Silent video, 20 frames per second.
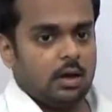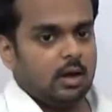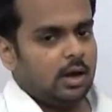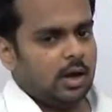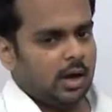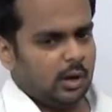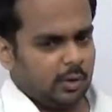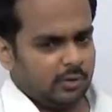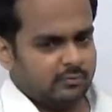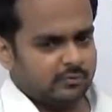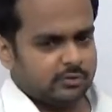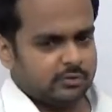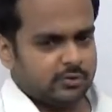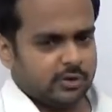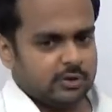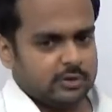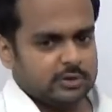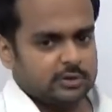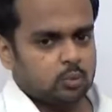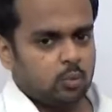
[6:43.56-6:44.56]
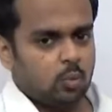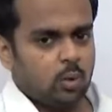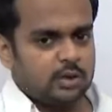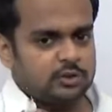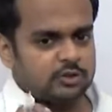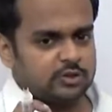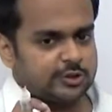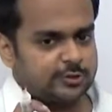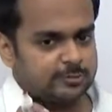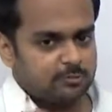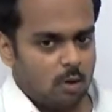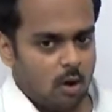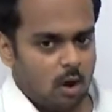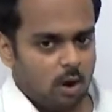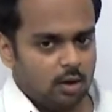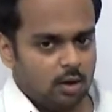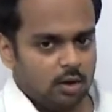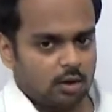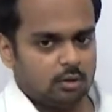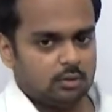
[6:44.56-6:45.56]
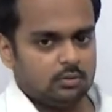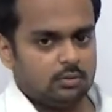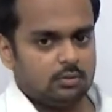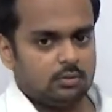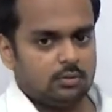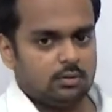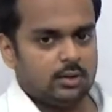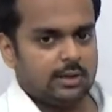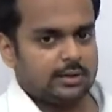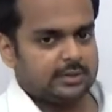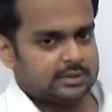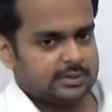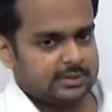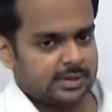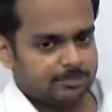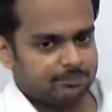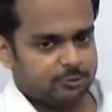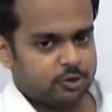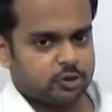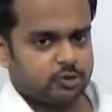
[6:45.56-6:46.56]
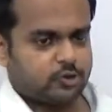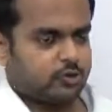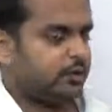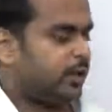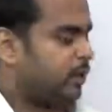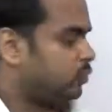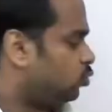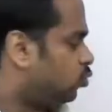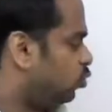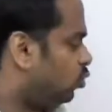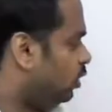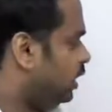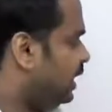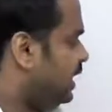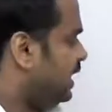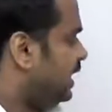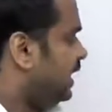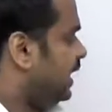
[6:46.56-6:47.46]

However, there is one small exception to that rule.